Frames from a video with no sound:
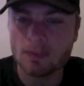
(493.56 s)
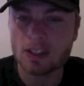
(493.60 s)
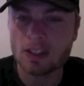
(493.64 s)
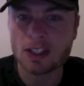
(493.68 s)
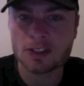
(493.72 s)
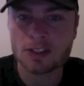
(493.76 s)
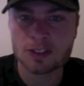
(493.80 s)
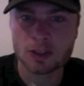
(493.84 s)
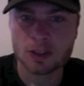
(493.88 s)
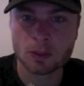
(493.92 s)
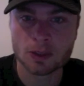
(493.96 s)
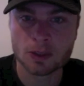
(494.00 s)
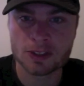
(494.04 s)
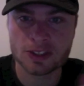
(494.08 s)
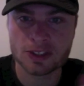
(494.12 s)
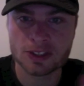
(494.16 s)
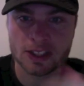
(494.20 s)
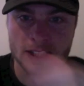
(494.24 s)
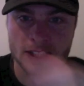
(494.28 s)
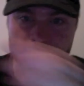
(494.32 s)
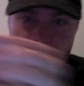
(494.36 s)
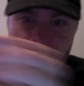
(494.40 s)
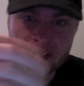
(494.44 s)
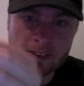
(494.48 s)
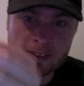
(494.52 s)
So once
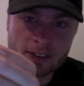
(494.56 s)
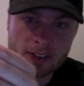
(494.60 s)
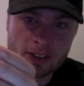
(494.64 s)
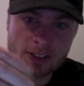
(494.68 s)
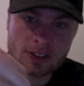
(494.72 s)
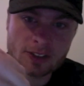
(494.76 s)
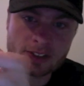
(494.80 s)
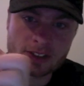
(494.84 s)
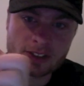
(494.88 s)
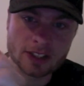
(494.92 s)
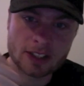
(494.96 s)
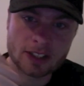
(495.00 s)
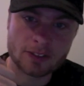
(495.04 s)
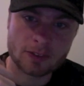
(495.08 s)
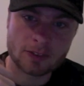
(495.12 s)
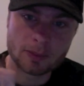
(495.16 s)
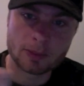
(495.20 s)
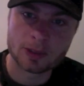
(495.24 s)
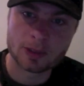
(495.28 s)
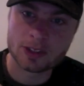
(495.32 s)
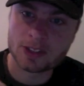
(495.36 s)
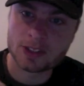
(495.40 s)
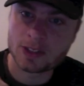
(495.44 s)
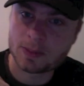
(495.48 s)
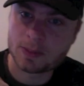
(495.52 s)
again that locks, so I have to
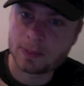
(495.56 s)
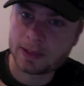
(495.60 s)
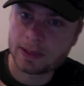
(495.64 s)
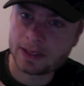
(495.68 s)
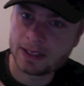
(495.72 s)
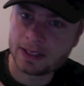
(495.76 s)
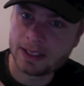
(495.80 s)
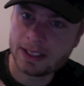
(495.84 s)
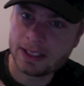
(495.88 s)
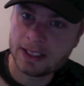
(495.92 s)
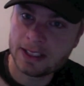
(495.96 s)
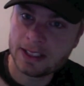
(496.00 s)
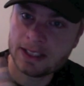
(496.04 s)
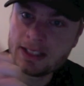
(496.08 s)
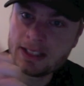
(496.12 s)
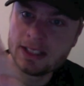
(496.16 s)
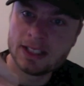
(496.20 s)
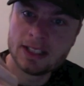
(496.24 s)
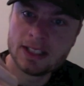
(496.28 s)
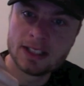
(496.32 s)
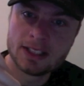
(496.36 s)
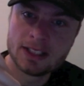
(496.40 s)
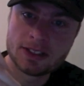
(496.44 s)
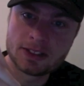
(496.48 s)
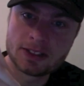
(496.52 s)
push this button here
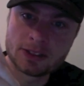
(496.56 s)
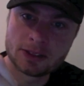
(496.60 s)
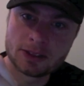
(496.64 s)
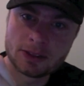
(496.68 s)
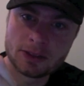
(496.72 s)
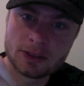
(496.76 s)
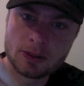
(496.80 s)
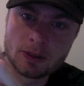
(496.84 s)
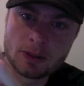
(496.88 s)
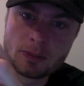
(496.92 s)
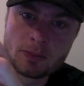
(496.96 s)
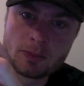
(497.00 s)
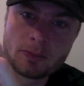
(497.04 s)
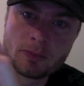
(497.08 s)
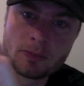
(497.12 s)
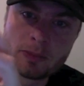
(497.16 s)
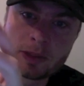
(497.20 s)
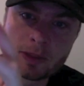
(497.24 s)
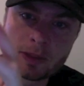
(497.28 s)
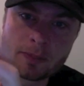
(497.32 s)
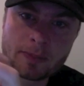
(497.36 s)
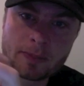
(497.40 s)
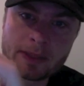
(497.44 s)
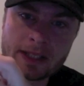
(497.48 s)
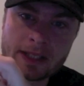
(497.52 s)
to put
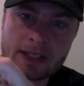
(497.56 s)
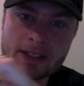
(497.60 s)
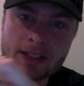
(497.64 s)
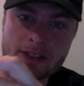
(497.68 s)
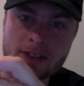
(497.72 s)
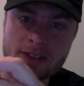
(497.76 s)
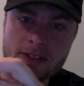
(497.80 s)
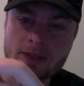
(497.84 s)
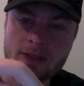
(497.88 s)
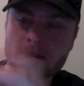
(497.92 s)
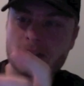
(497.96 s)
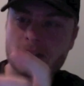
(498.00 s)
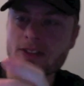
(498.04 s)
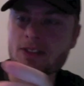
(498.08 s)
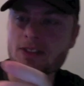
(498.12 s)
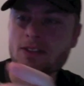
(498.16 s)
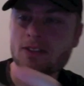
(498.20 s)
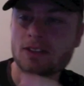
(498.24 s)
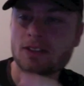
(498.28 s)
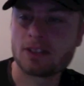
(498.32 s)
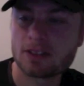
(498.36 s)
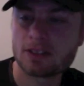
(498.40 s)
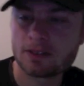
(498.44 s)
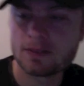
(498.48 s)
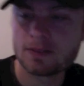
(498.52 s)
it back into its
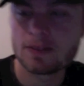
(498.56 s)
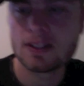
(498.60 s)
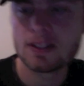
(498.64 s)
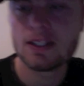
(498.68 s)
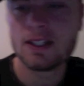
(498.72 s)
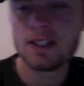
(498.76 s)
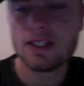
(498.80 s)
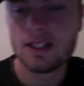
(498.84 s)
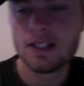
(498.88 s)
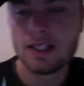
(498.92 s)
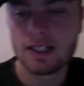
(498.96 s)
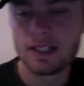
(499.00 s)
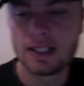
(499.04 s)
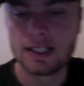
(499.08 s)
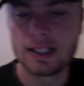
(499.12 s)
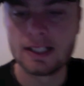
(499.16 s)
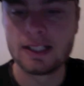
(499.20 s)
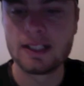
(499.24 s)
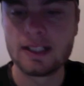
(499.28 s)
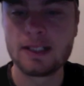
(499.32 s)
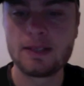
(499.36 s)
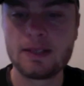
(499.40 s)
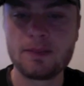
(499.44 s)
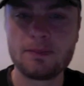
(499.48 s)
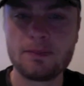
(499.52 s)
slot.
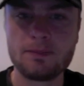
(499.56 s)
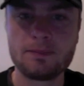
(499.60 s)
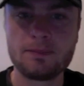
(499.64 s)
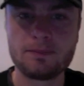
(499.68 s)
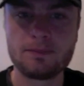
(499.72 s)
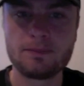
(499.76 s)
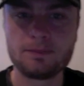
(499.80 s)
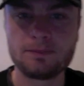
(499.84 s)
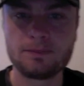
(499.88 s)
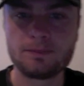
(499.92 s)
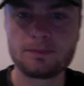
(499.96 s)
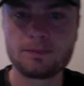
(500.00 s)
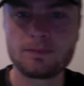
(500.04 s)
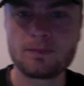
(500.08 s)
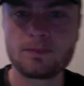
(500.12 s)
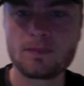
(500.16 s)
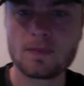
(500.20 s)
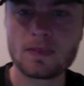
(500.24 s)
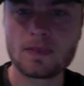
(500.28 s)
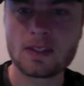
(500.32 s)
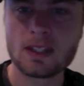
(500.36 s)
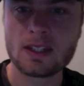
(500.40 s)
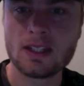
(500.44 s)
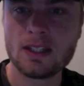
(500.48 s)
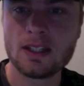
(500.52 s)

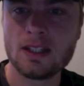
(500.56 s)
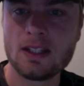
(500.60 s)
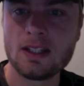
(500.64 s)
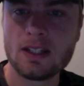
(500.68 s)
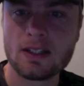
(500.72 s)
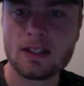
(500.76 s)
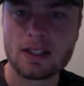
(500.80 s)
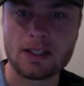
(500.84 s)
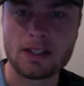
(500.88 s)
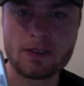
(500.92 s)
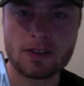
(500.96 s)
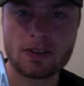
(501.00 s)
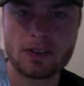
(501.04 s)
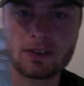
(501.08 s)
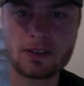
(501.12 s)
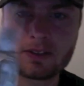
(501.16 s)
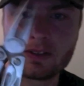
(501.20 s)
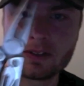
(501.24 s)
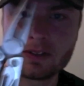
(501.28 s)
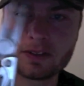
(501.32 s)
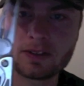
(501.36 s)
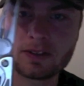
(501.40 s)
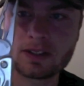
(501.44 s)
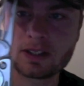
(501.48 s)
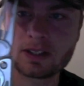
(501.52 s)
The other
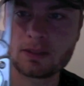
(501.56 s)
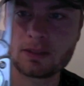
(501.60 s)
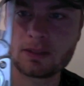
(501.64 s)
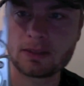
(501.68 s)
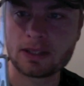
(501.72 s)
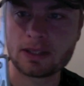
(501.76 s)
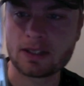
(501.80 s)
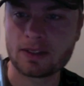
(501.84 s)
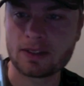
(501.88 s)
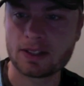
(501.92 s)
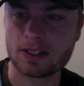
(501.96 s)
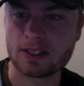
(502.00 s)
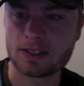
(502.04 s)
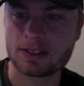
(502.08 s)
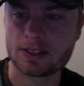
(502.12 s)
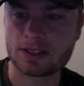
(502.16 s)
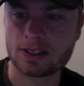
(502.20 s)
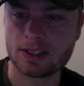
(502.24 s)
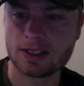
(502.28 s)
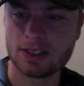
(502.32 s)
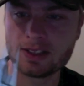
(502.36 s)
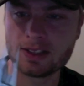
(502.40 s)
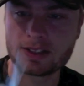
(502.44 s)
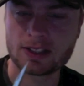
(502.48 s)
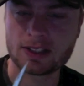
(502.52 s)
good thing about this
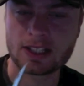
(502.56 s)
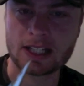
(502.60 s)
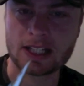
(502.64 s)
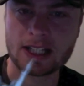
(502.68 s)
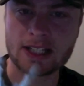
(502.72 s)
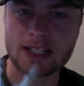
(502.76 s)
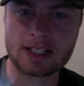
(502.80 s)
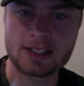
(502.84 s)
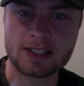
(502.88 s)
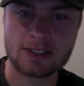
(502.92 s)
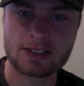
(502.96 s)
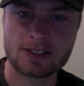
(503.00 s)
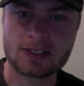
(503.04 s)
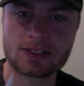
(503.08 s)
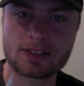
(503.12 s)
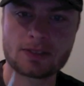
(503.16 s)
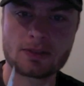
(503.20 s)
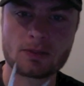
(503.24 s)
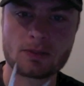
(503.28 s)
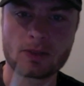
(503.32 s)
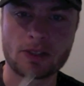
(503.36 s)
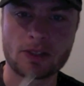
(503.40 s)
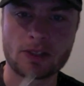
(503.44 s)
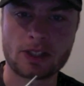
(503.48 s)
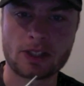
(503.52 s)
is it has
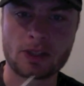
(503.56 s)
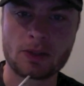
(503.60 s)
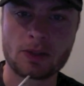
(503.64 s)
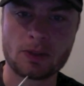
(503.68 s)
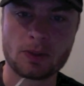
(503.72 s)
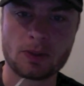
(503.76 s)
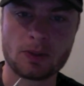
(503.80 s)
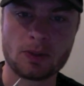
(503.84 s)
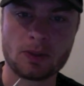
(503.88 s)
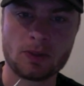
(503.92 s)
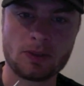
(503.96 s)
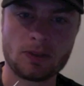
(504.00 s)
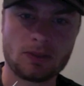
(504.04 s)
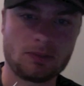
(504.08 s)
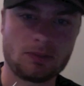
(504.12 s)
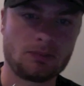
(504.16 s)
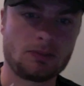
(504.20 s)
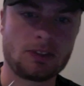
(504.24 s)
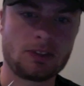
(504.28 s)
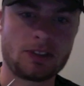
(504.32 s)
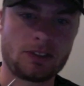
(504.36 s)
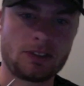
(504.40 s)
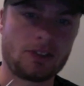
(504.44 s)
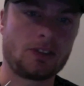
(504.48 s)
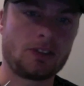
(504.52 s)
what they call,
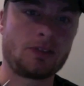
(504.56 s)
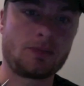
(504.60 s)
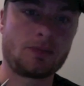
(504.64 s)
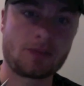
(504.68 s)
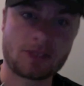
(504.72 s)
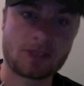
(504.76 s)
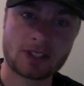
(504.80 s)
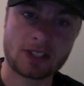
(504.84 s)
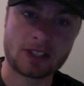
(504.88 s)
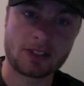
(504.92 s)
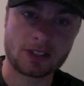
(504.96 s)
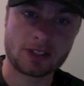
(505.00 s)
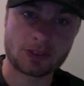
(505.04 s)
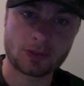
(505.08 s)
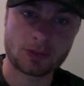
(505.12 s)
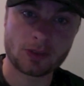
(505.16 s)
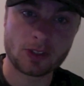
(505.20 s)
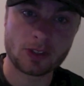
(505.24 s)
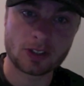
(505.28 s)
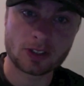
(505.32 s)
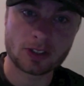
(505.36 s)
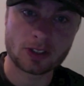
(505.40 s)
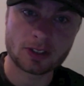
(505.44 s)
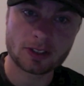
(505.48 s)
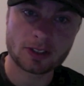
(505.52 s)
I don't know, I'm saying this
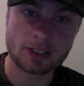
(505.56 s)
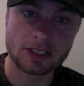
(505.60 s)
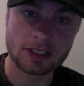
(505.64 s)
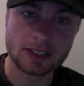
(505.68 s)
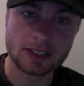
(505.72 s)
wrong,